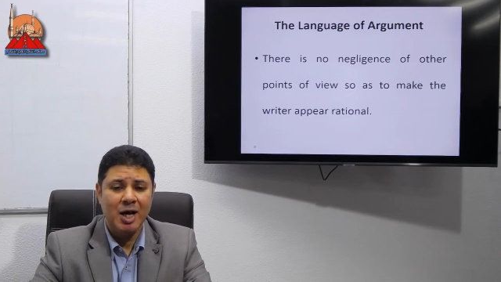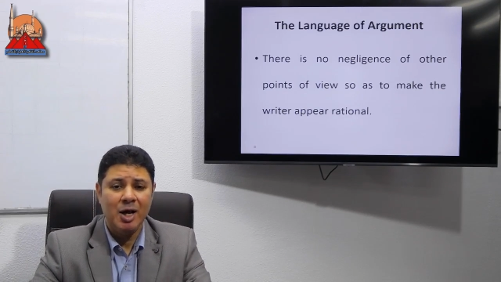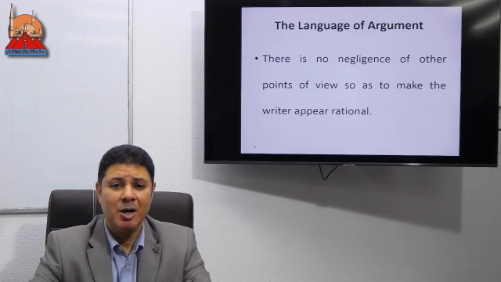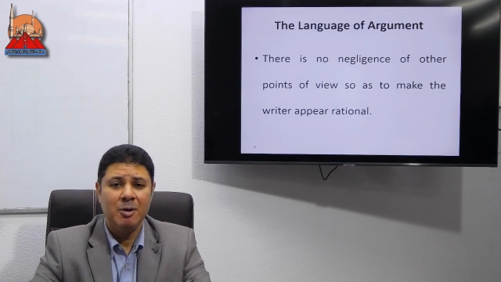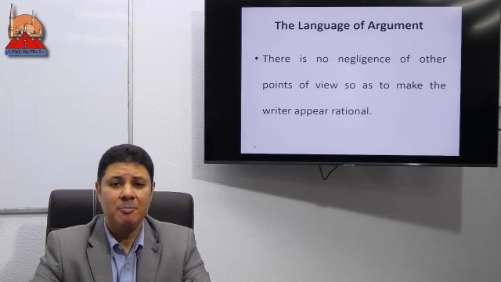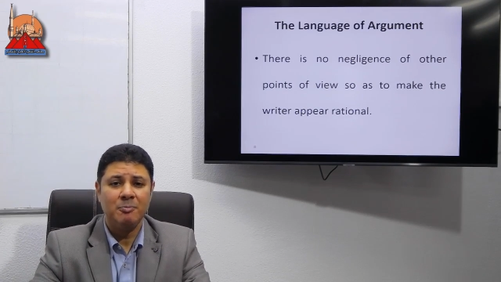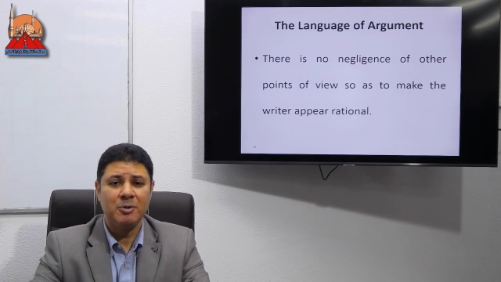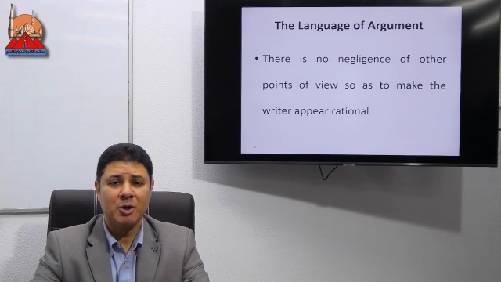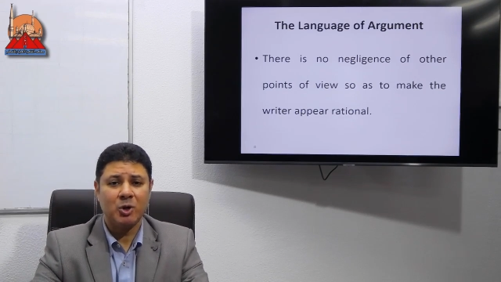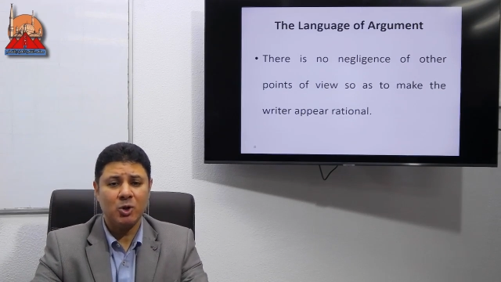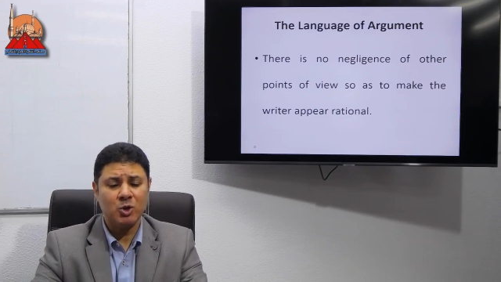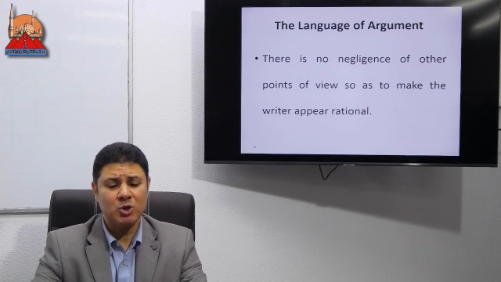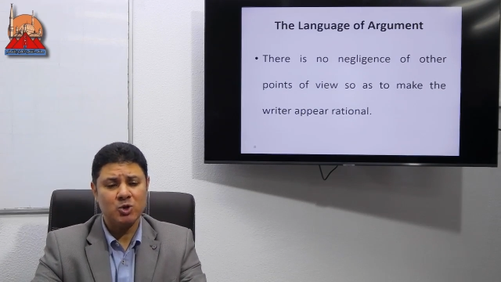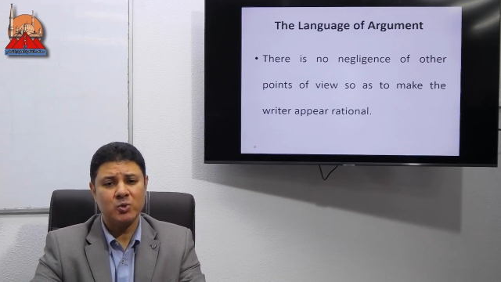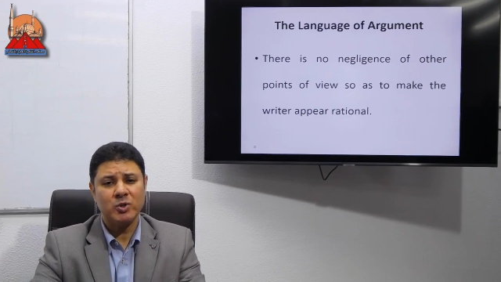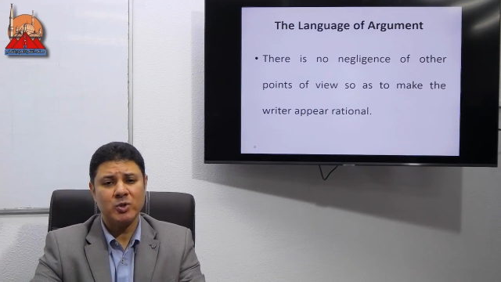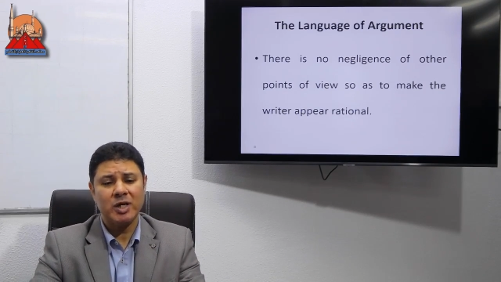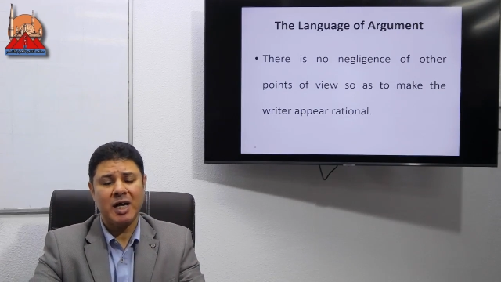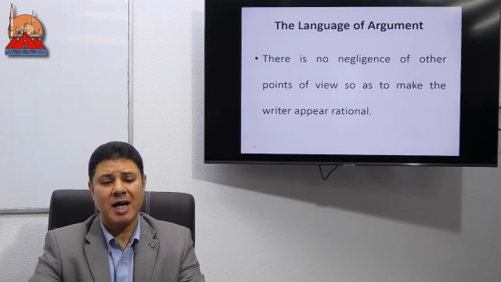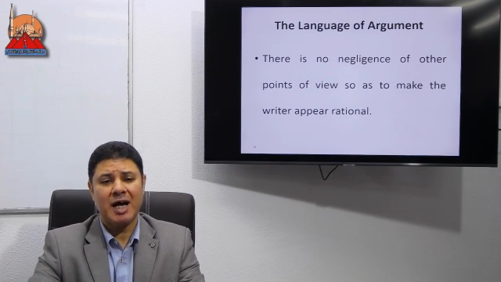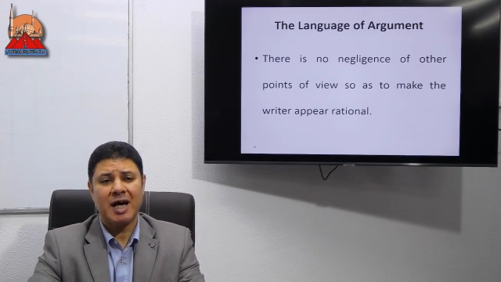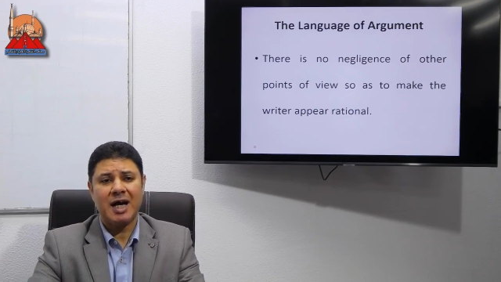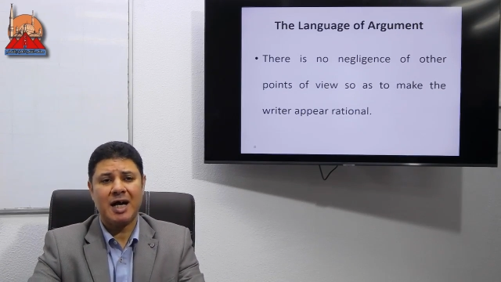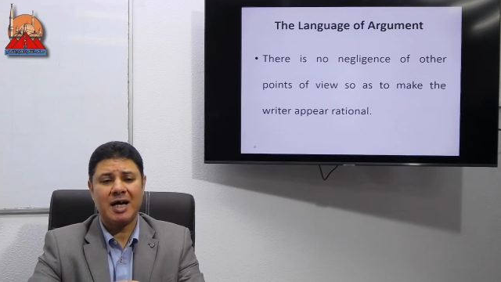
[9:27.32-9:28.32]
Because we
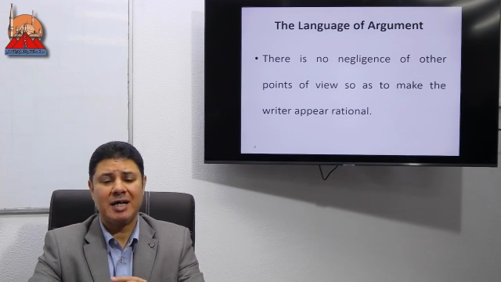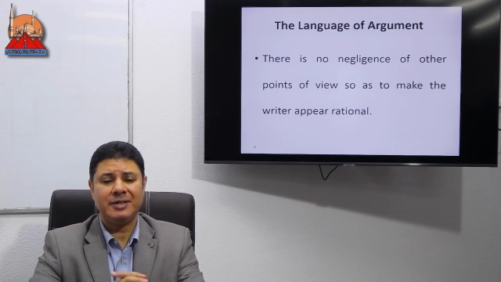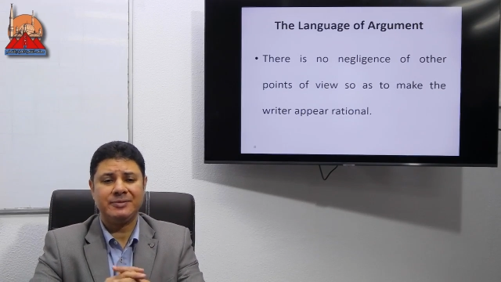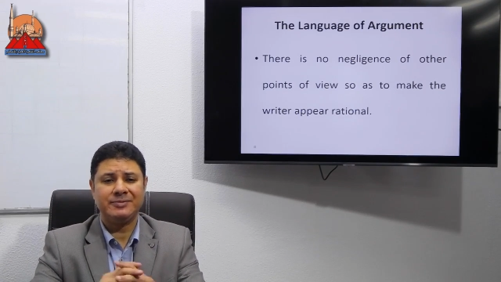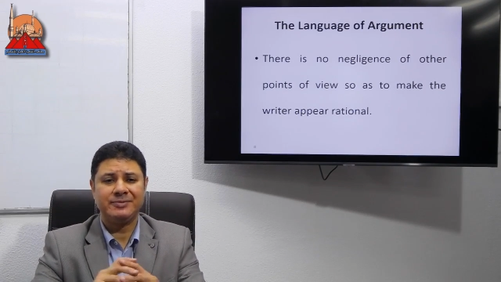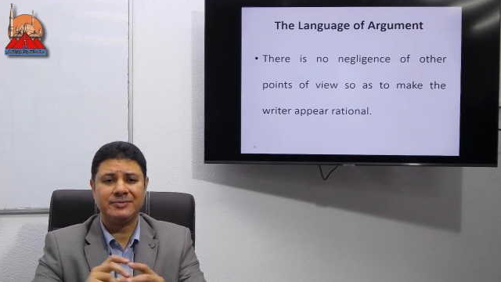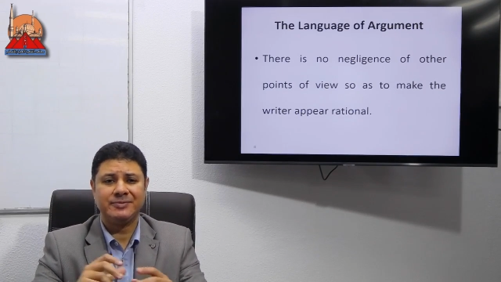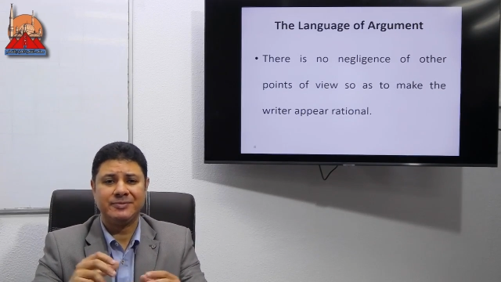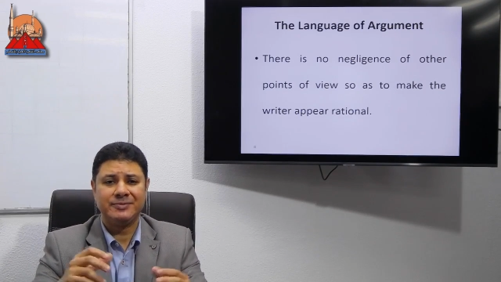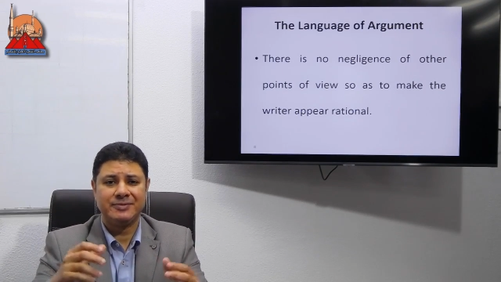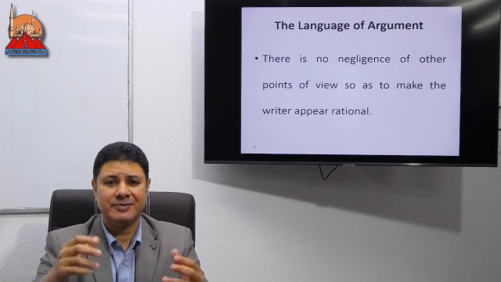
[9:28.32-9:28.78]
have